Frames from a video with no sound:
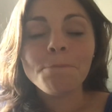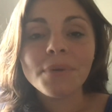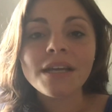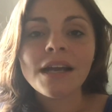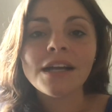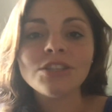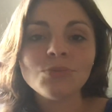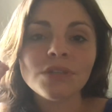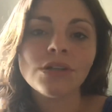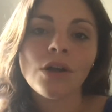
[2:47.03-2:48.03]

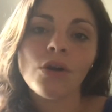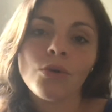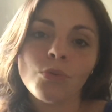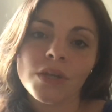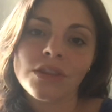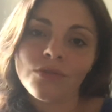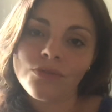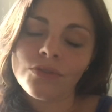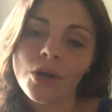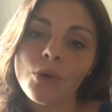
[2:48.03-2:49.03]
because we go with the
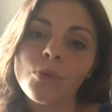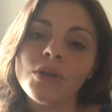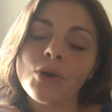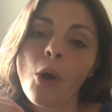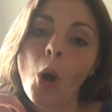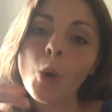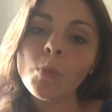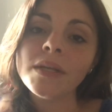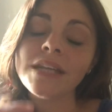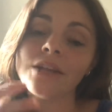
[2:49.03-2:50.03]
flow. We are
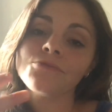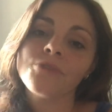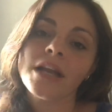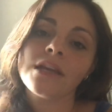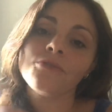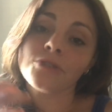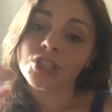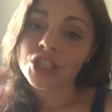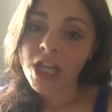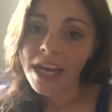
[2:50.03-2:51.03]
open and ready for
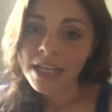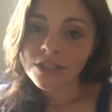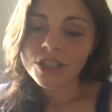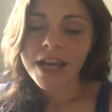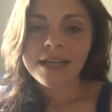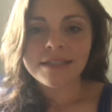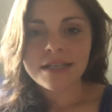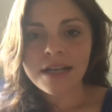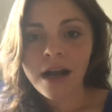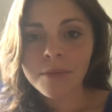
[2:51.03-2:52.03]
change as
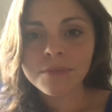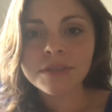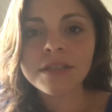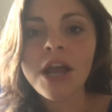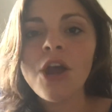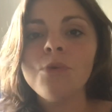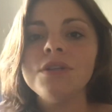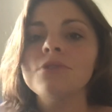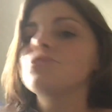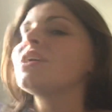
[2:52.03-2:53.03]
it comes.
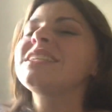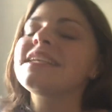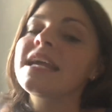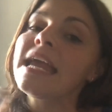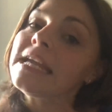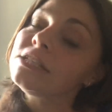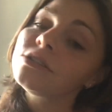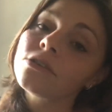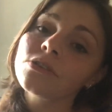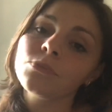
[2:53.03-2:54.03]
We don't try to
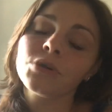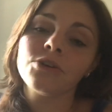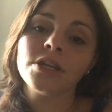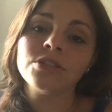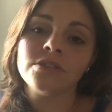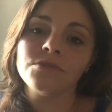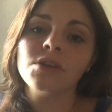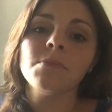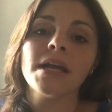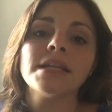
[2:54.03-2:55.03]
hinder the progression of
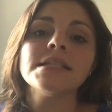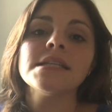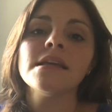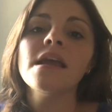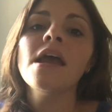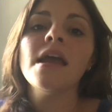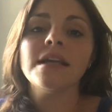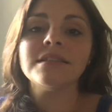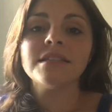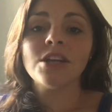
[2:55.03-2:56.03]
humanity.
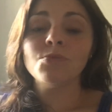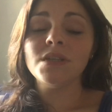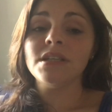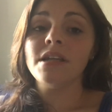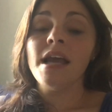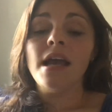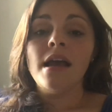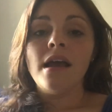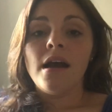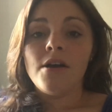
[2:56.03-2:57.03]
Instead, we
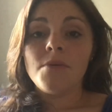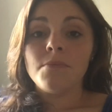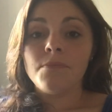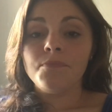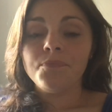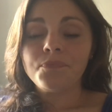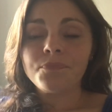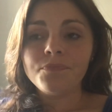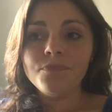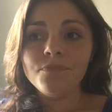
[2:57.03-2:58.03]
Um,
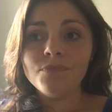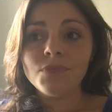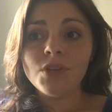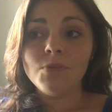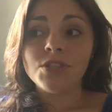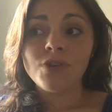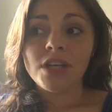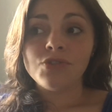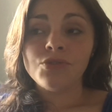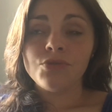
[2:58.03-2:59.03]
we
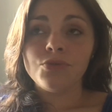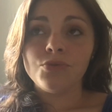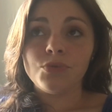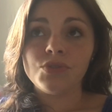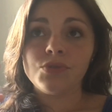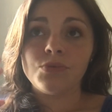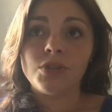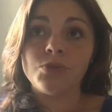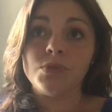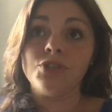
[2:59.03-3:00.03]
try to, what's the
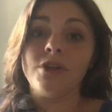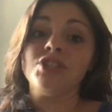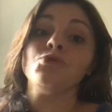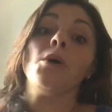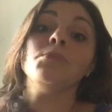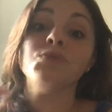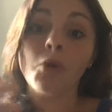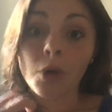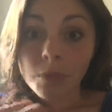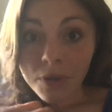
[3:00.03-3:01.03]
word, we try to
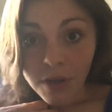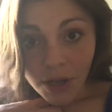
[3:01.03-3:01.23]
absorb